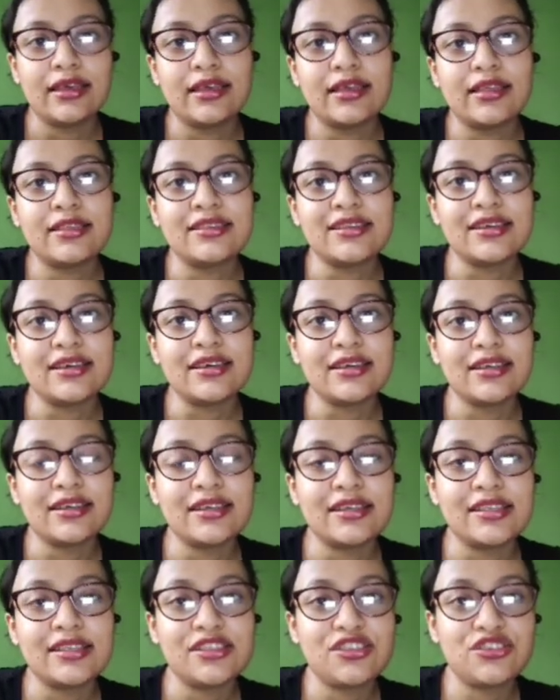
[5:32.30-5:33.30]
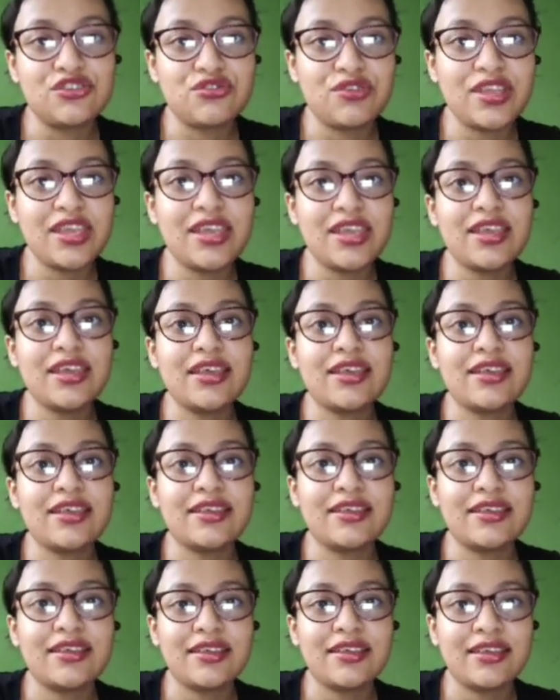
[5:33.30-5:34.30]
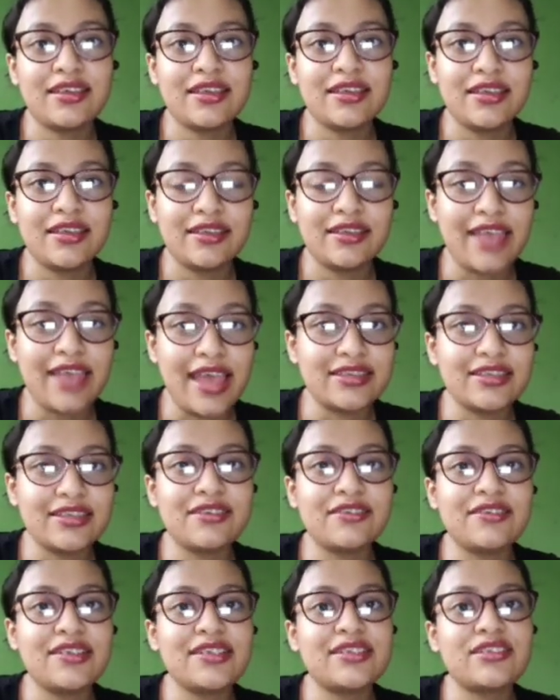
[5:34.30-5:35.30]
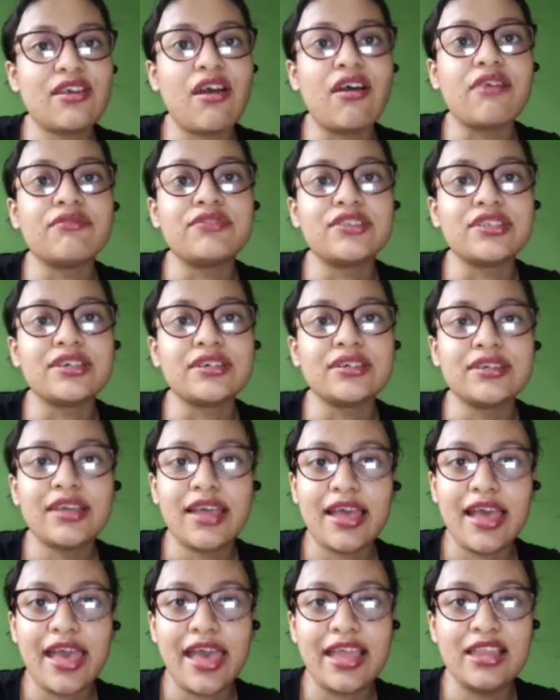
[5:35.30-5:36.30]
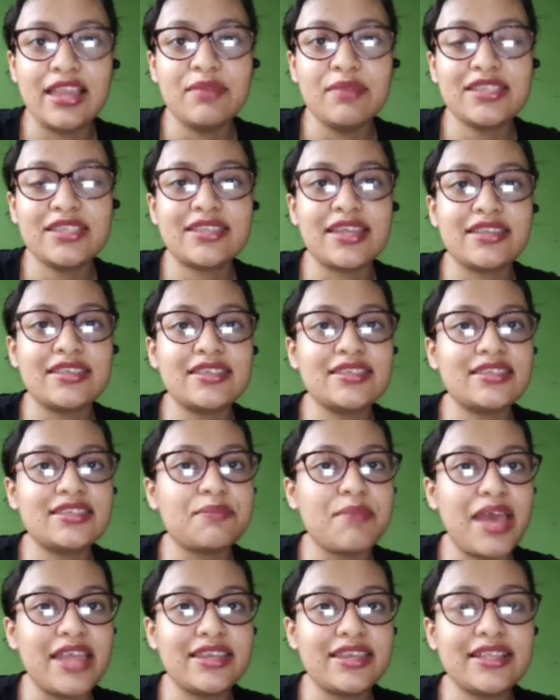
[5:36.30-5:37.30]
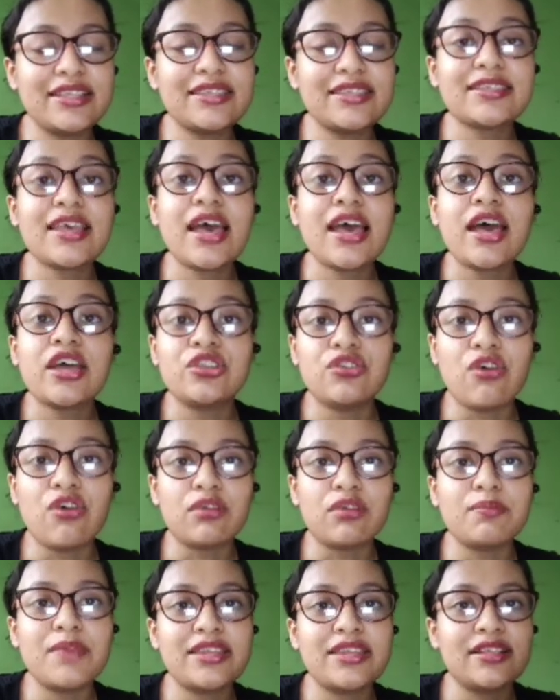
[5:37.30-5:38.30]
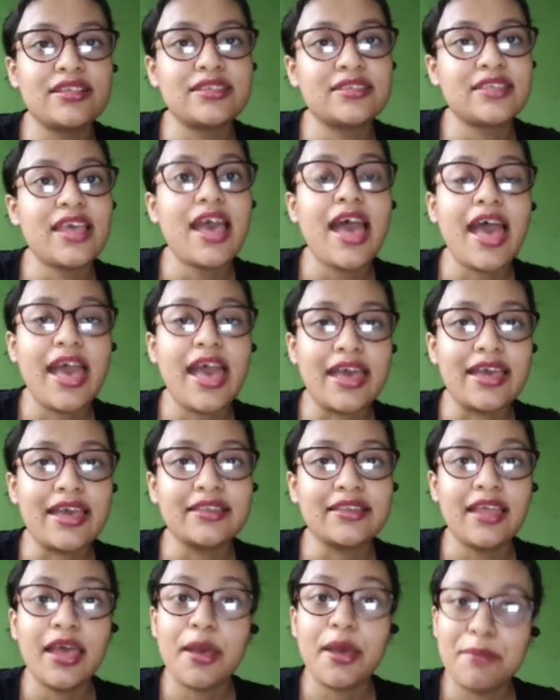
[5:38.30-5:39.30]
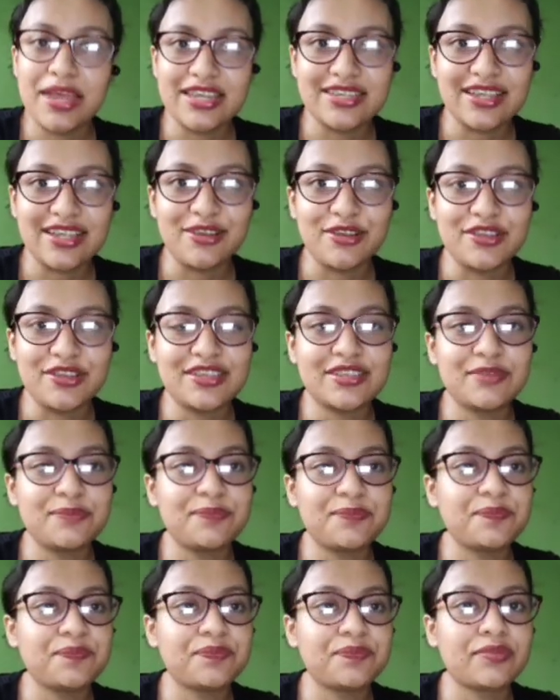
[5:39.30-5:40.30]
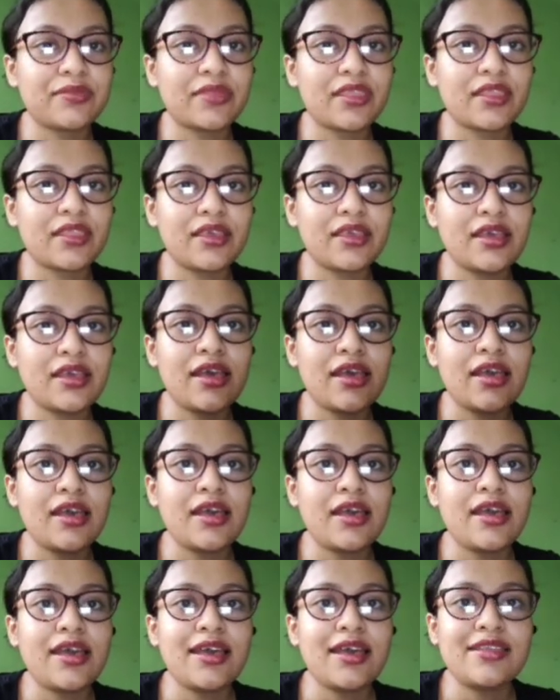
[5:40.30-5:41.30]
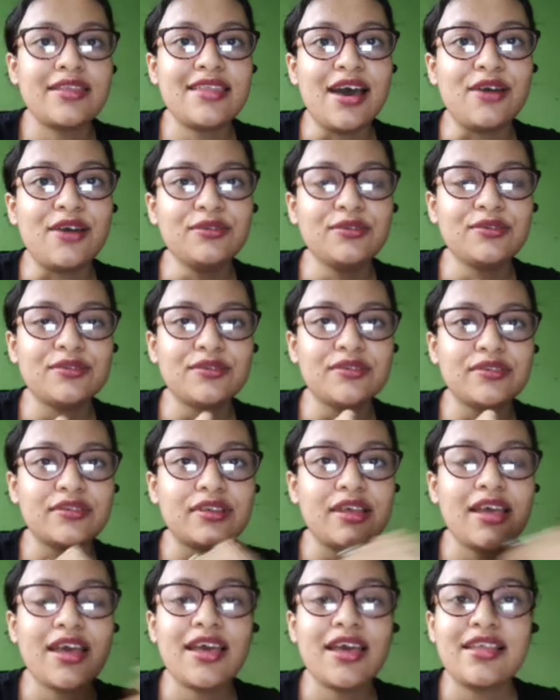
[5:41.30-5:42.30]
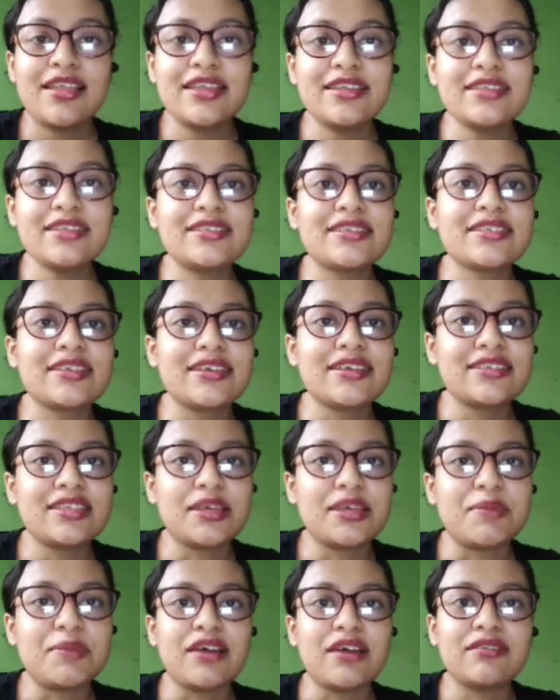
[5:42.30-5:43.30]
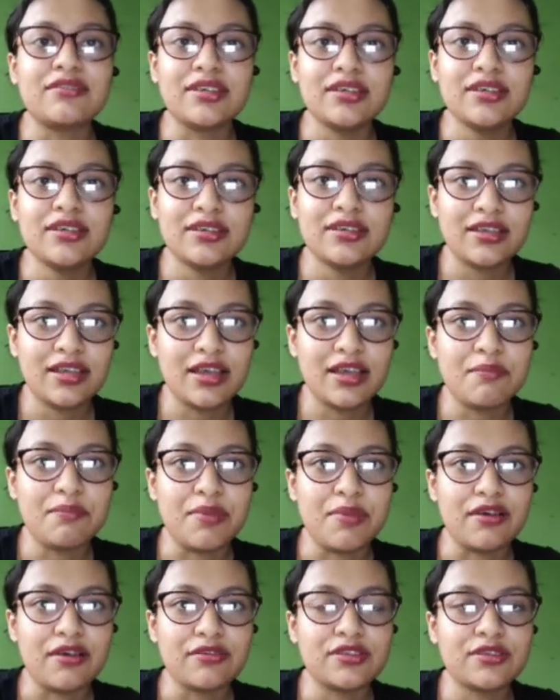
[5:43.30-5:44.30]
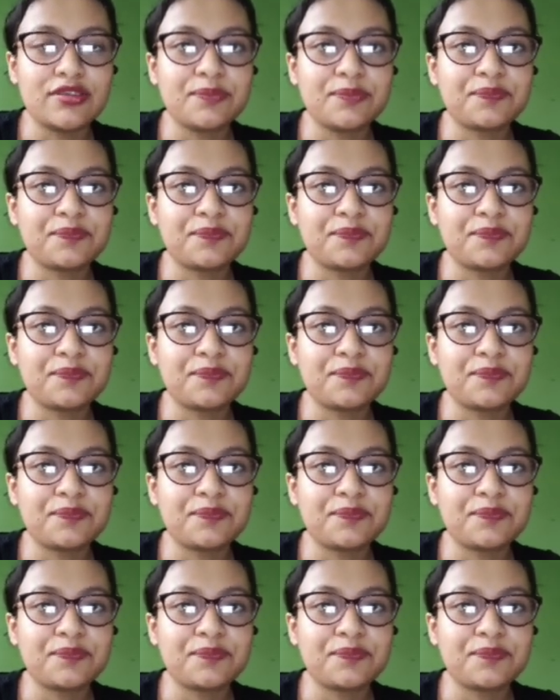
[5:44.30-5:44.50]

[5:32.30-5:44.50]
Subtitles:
the three categories of the elements, that is the metals, non-metals and metalloids. Now let us discuss about the compounds.